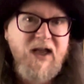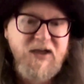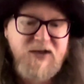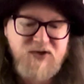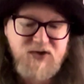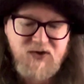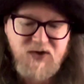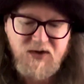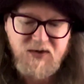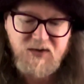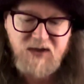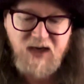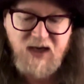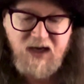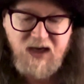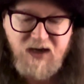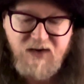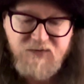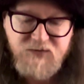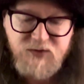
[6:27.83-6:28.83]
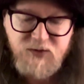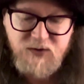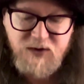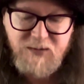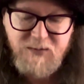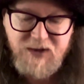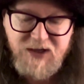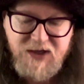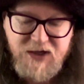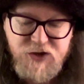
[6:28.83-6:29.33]
It's got After
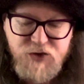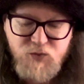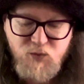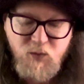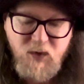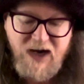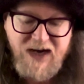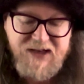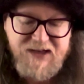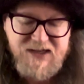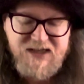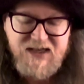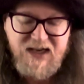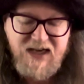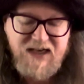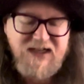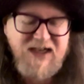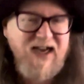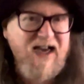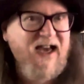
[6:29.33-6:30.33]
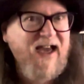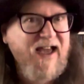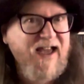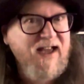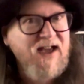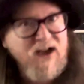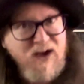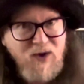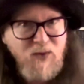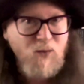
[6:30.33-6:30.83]
Image, Red Sector A,
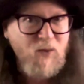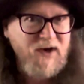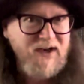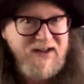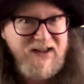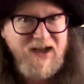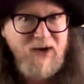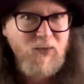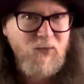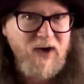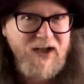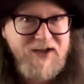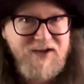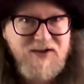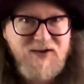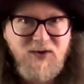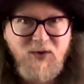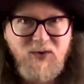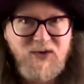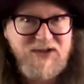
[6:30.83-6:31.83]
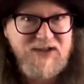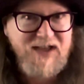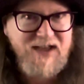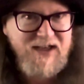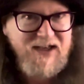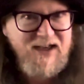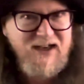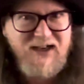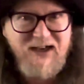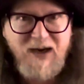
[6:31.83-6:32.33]
one of their Red songs. They
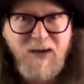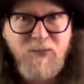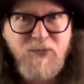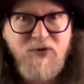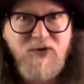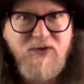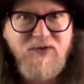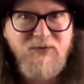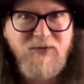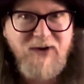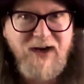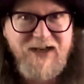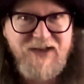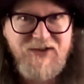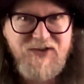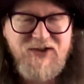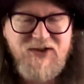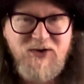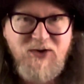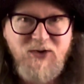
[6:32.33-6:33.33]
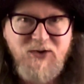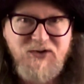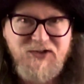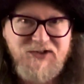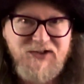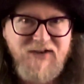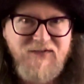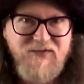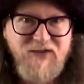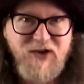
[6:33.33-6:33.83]
did a number of Red songs,
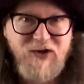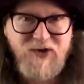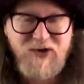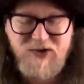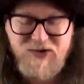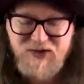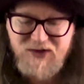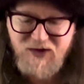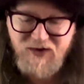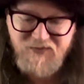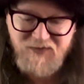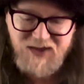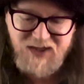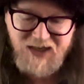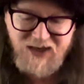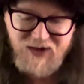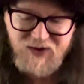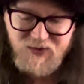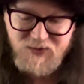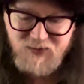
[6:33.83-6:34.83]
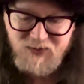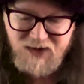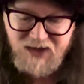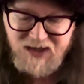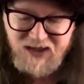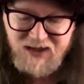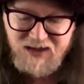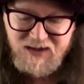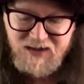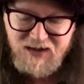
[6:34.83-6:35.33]
I've noticed, over their
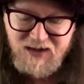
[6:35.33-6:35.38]
career.